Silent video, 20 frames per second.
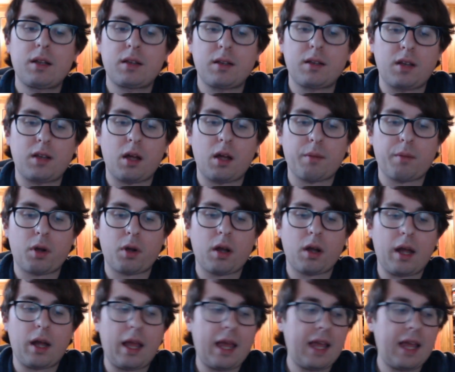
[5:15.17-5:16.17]

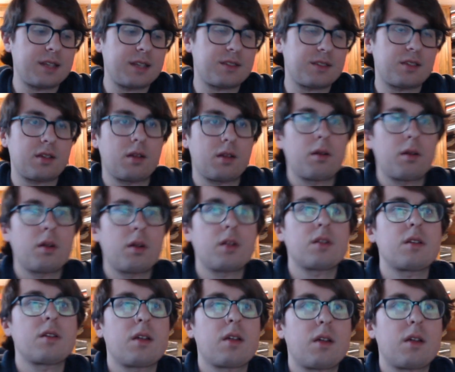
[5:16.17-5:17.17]
Number 8,
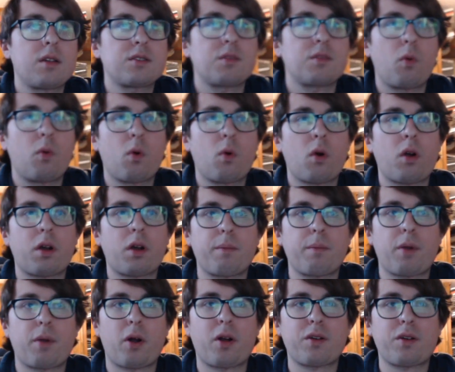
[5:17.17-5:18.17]
Simorgh,
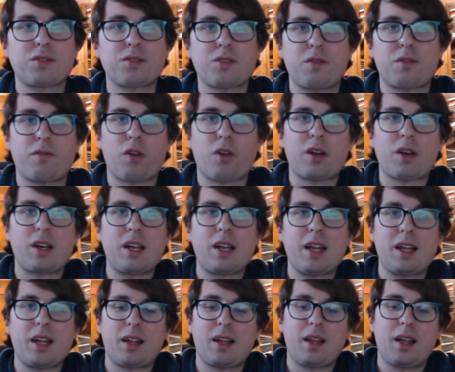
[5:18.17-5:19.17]
Bird of
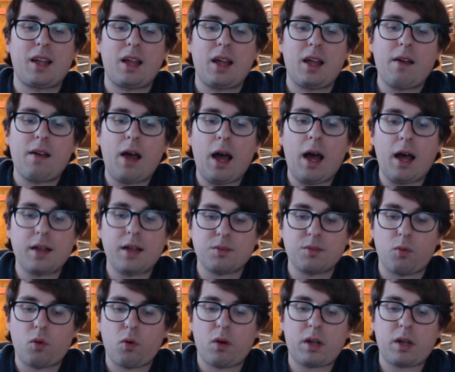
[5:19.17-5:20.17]
Sovereignty.
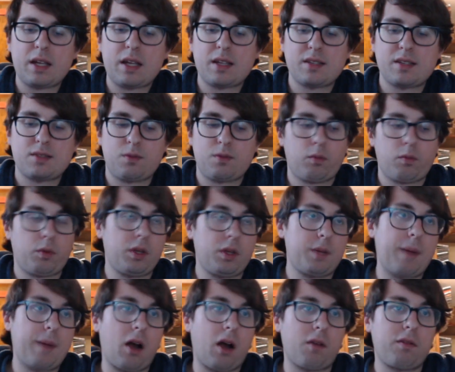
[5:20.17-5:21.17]
Simorgh is really
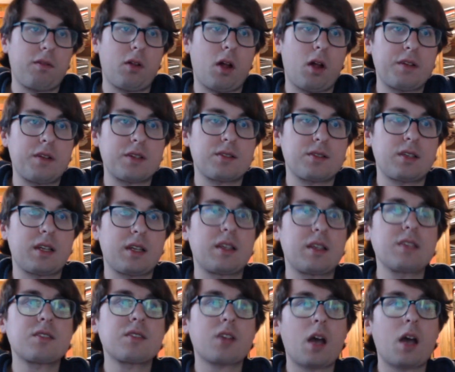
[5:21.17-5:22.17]
powerful, obviously.
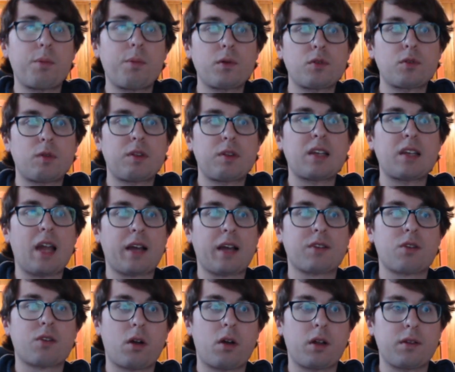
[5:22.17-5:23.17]
This couples with the next
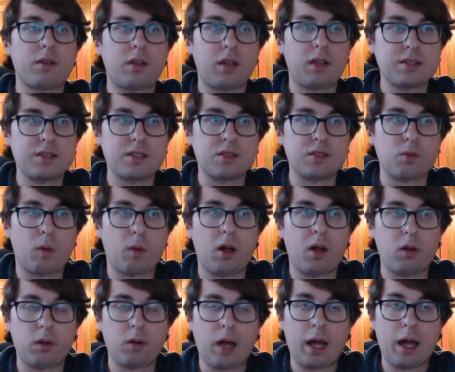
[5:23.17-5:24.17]
card on the list as
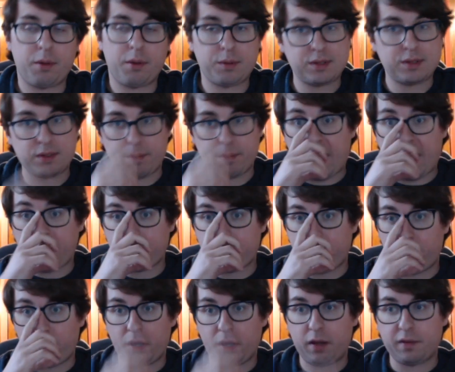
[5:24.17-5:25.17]
well. It was the
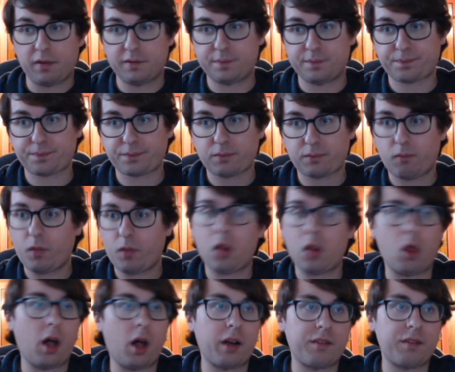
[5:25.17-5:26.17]
backbone of a
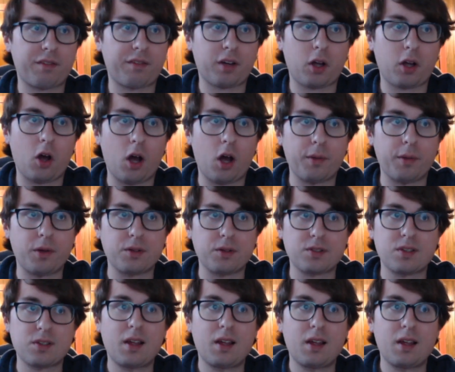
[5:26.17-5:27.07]
lot of different combos.